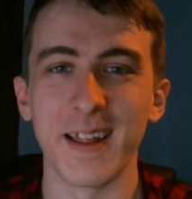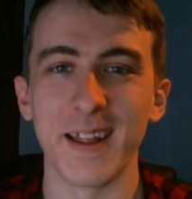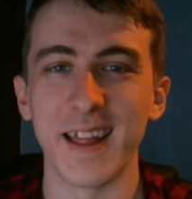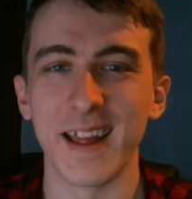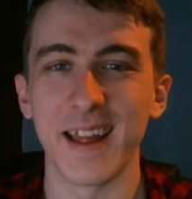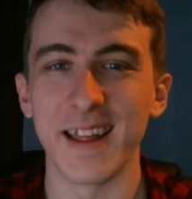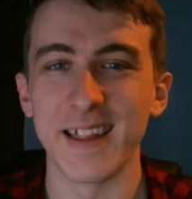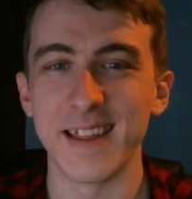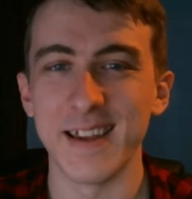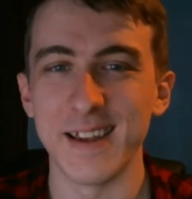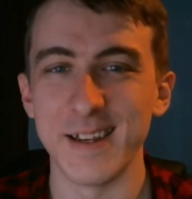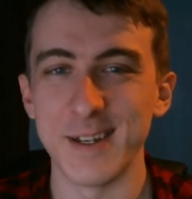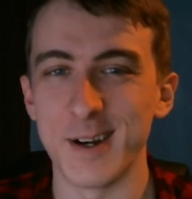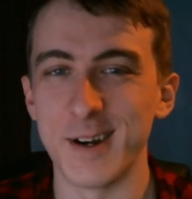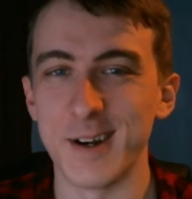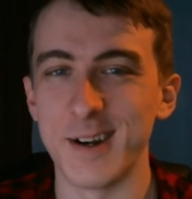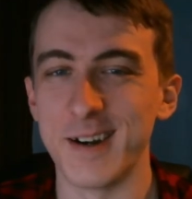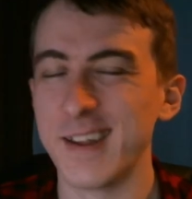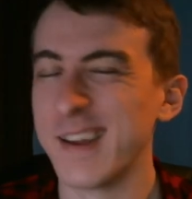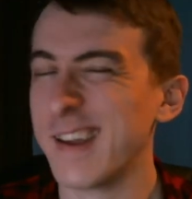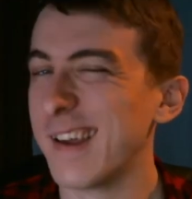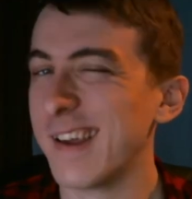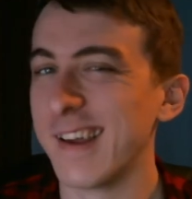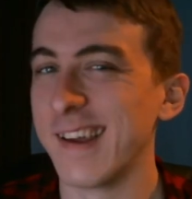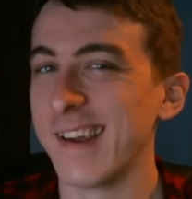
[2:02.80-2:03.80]
on that
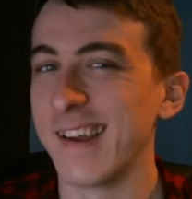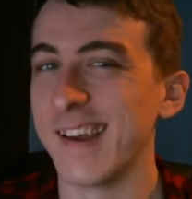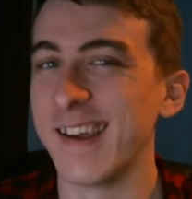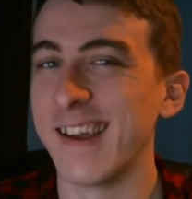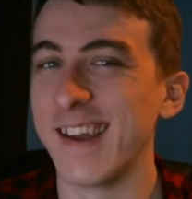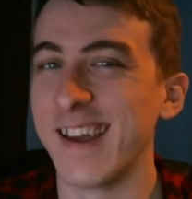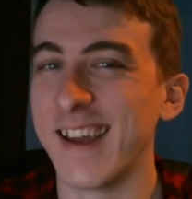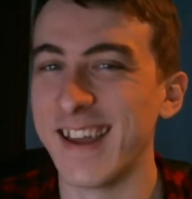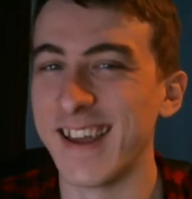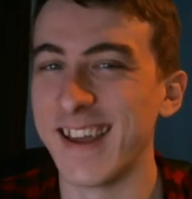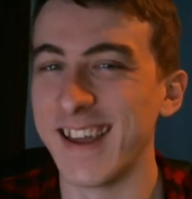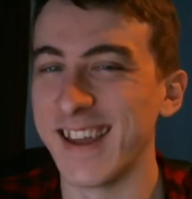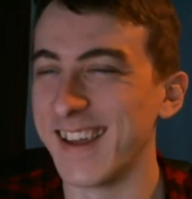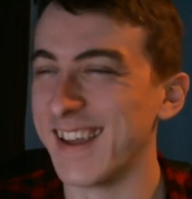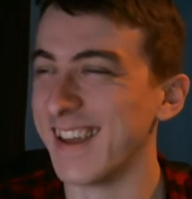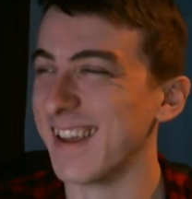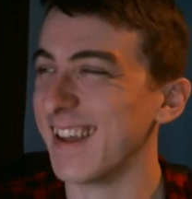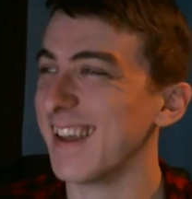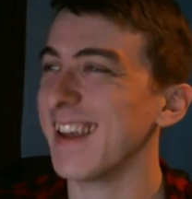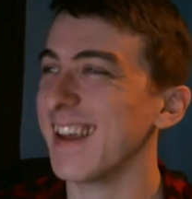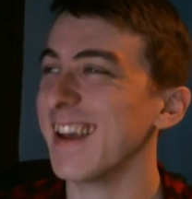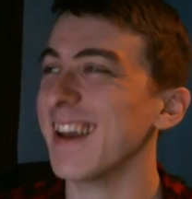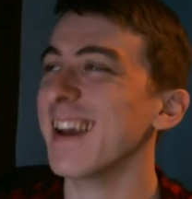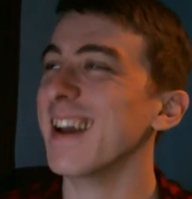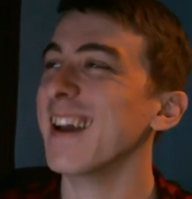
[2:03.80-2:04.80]
t-shirt.
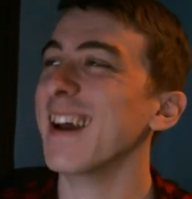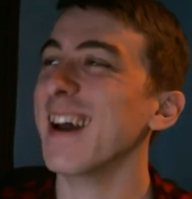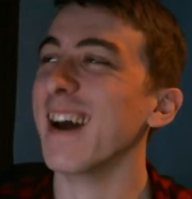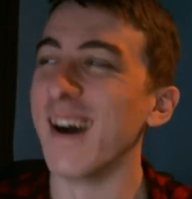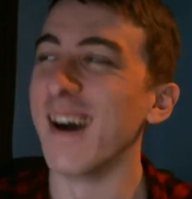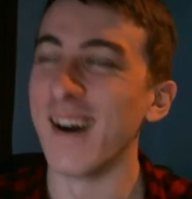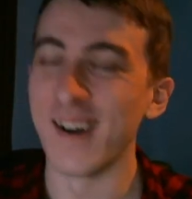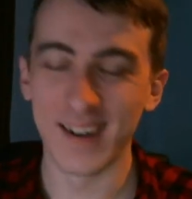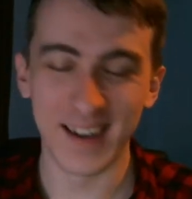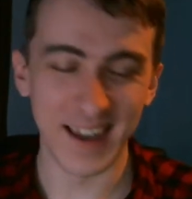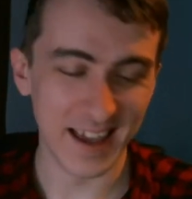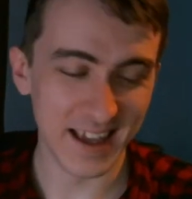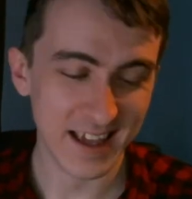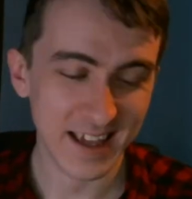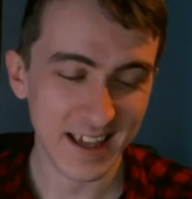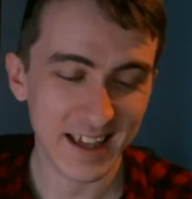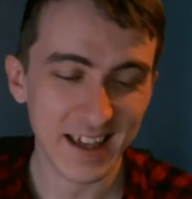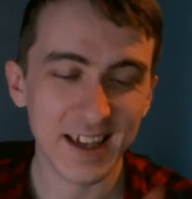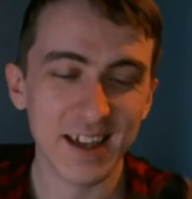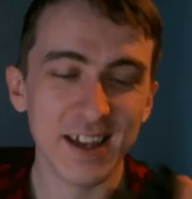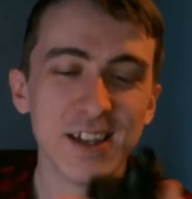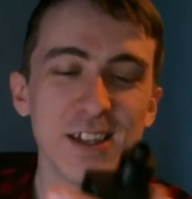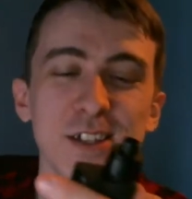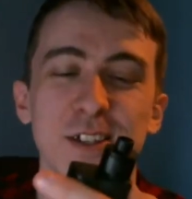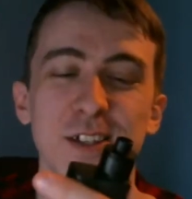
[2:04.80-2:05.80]
Okay,
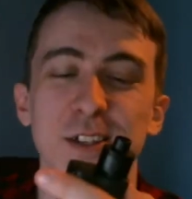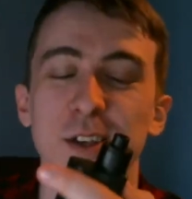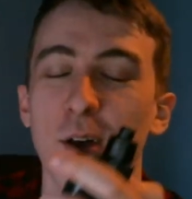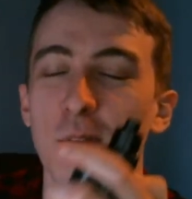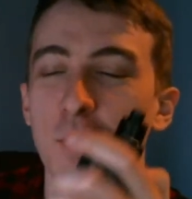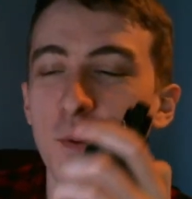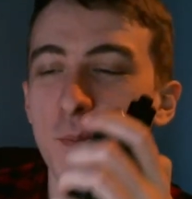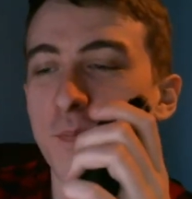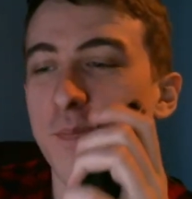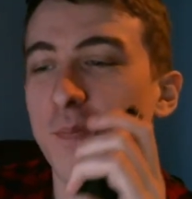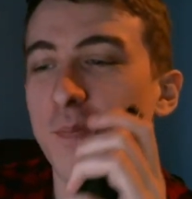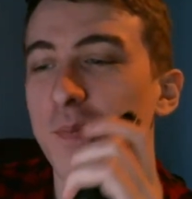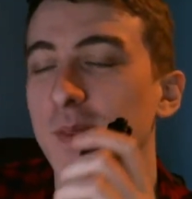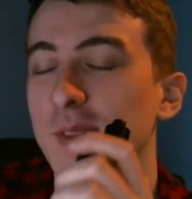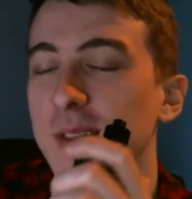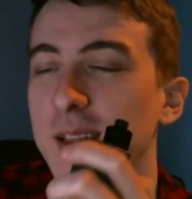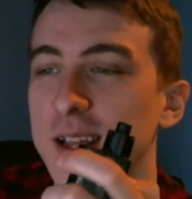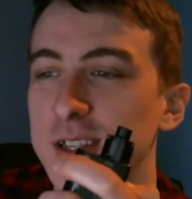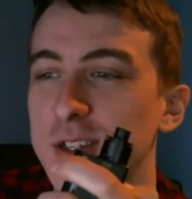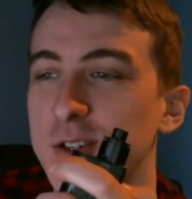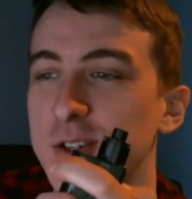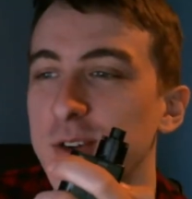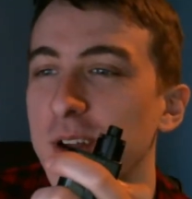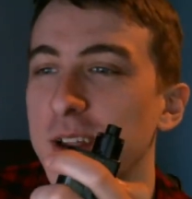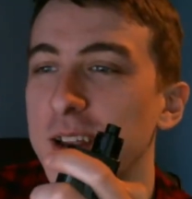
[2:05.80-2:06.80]
so
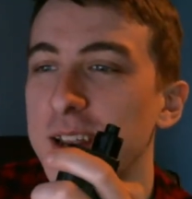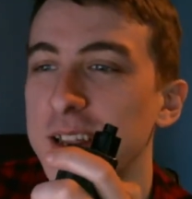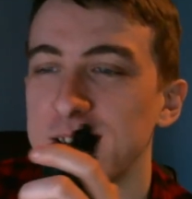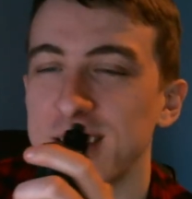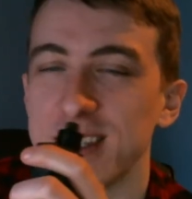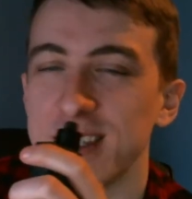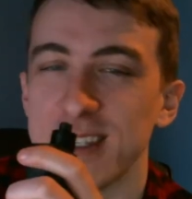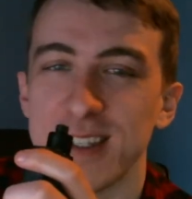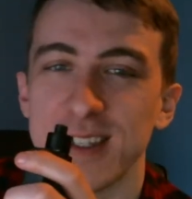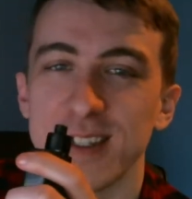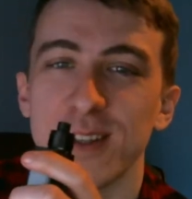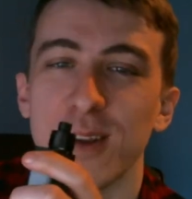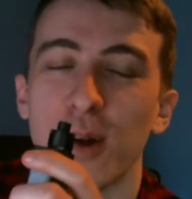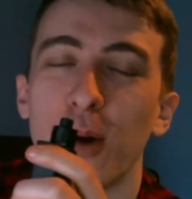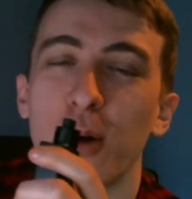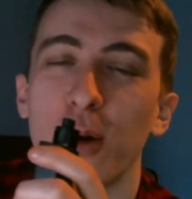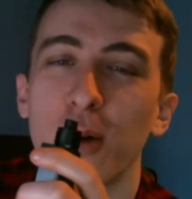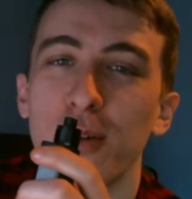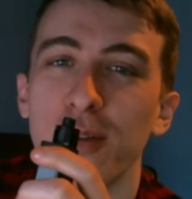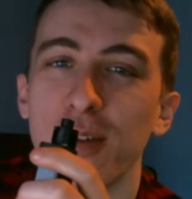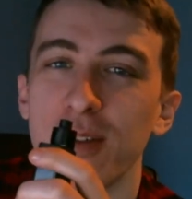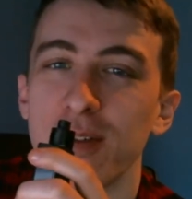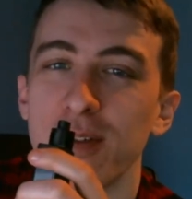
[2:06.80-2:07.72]
let's try this. This is Torque